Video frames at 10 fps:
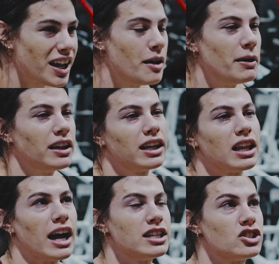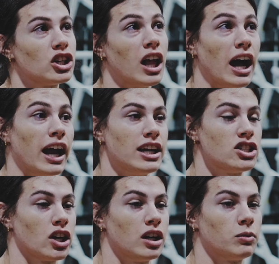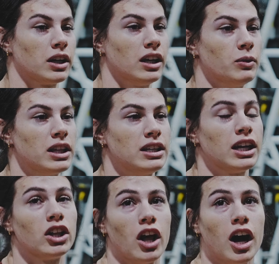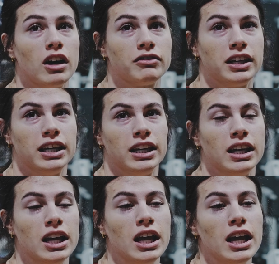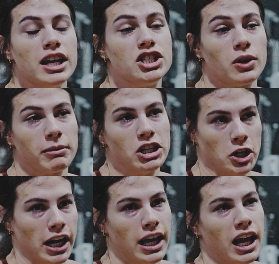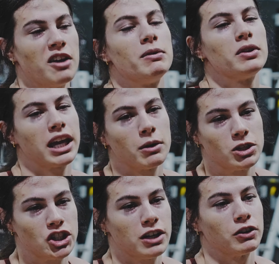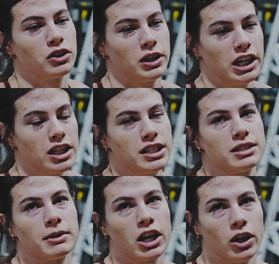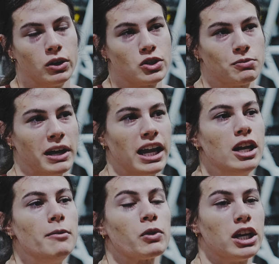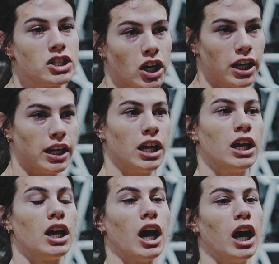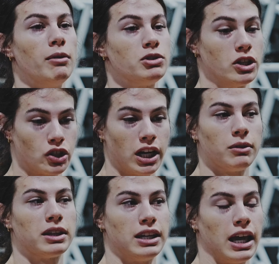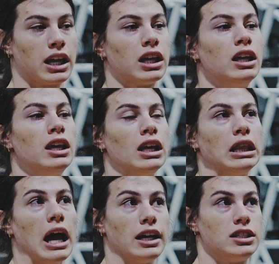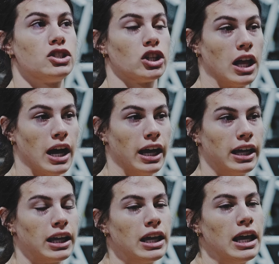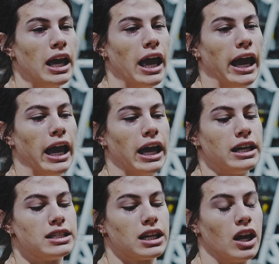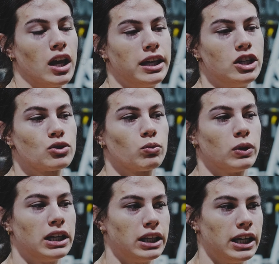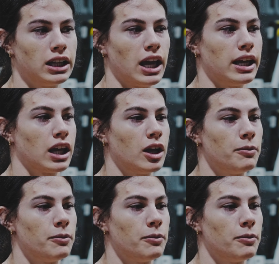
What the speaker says: But like last July, I started working with Nick Gloff. He is doing my training. I've been with Cameron Cheek for 3 years. He's my coach, but I started doing training with Nick last July, and he's really like